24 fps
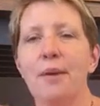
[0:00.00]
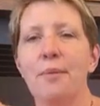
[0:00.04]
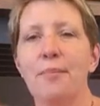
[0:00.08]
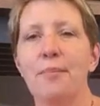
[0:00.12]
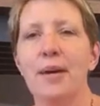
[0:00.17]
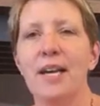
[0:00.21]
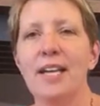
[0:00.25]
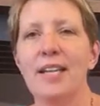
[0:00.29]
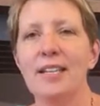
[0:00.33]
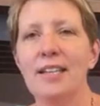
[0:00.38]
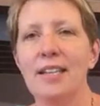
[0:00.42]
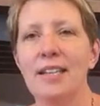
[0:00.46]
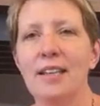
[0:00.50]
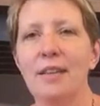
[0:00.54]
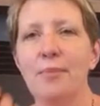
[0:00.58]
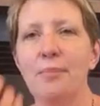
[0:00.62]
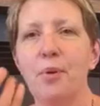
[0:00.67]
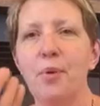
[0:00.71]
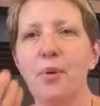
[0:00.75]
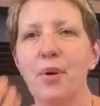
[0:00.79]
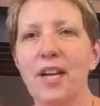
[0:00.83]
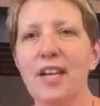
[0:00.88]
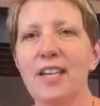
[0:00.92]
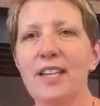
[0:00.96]
But the
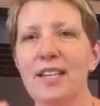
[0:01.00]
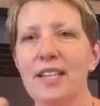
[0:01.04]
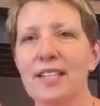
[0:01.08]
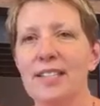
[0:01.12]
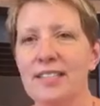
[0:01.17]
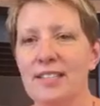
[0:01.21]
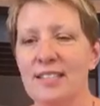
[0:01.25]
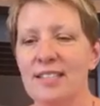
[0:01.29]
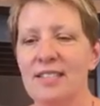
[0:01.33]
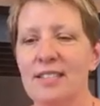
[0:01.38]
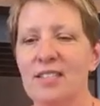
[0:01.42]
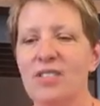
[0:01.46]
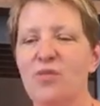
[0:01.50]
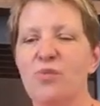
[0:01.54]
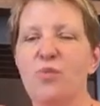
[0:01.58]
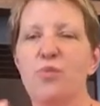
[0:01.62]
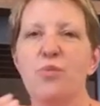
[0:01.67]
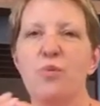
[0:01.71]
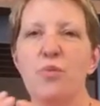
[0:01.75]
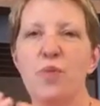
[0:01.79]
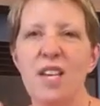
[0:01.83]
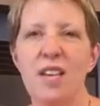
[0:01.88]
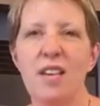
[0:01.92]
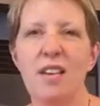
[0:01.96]
point is it's
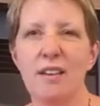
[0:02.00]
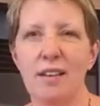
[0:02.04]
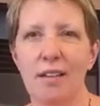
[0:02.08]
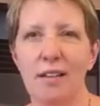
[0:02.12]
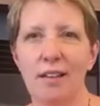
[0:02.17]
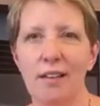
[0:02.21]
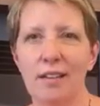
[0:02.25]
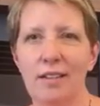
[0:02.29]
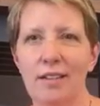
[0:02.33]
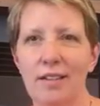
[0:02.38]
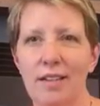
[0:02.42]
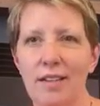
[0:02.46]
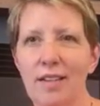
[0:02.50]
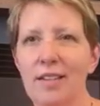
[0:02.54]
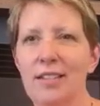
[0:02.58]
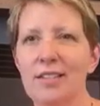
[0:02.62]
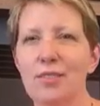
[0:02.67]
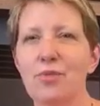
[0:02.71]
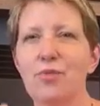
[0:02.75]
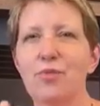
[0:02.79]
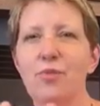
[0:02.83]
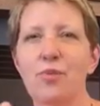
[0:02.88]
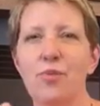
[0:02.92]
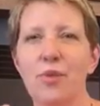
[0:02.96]
real.
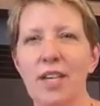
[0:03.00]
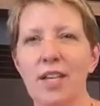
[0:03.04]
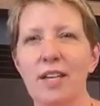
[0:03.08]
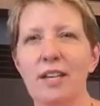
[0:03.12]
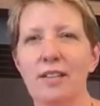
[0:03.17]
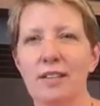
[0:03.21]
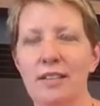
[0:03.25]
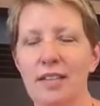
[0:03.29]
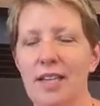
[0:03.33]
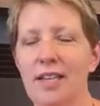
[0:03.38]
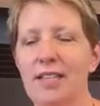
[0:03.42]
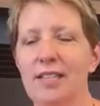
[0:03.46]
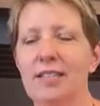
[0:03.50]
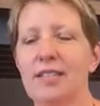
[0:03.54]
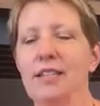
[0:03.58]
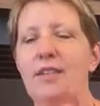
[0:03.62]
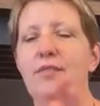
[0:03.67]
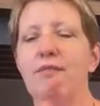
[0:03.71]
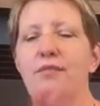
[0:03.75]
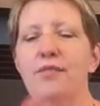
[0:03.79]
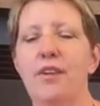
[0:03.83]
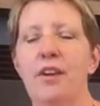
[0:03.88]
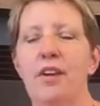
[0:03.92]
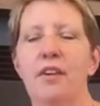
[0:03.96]
It's real and it's
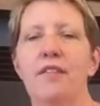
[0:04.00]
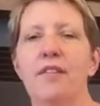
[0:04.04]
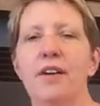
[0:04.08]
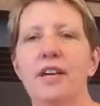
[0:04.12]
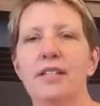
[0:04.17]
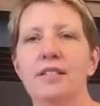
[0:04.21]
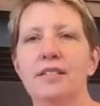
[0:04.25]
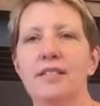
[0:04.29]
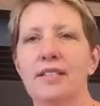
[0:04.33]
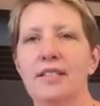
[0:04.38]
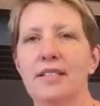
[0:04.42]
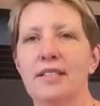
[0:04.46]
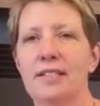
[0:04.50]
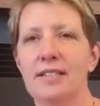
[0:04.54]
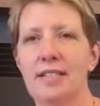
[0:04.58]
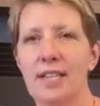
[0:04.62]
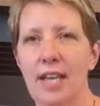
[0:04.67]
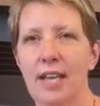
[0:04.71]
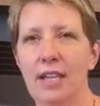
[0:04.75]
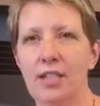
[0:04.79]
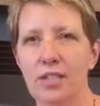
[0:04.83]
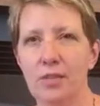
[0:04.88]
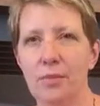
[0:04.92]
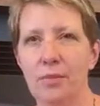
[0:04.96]
in front of us and it's
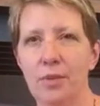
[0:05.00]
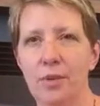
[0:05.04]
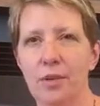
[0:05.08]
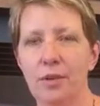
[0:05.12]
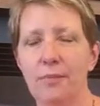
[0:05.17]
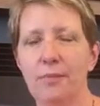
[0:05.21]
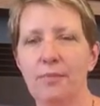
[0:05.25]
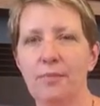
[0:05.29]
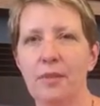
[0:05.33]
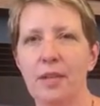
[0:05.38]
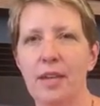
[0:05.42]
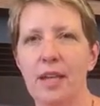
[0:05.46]
tangible.